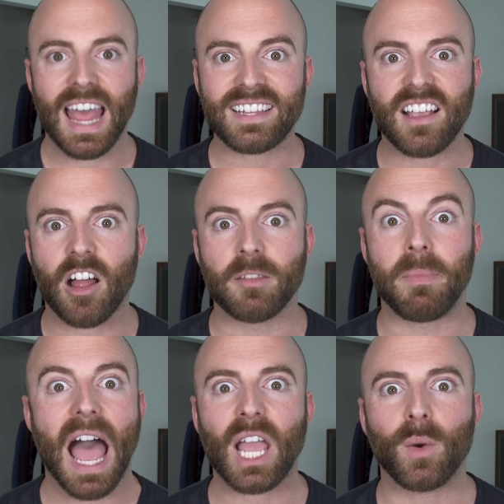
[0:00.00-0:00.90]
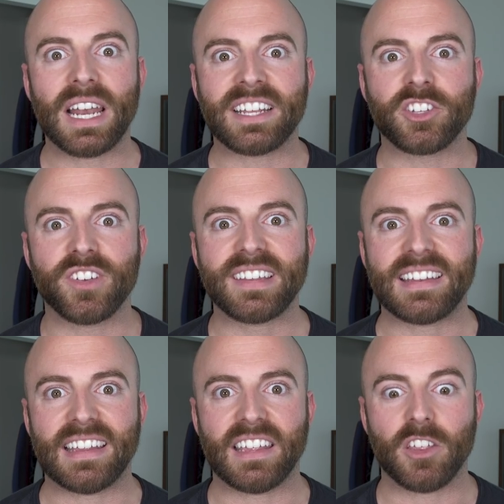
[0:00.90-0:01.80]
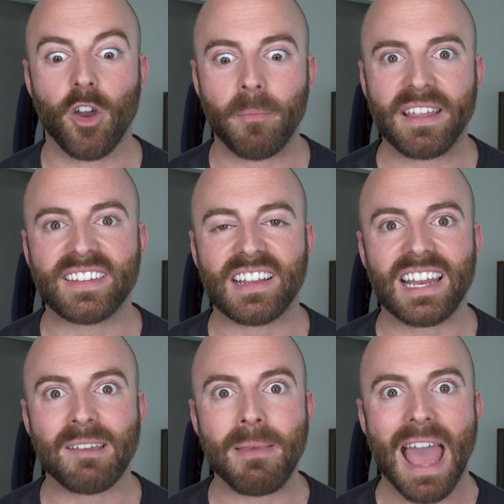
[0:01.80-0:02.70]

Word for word: That's called bioelectricity. You're basically a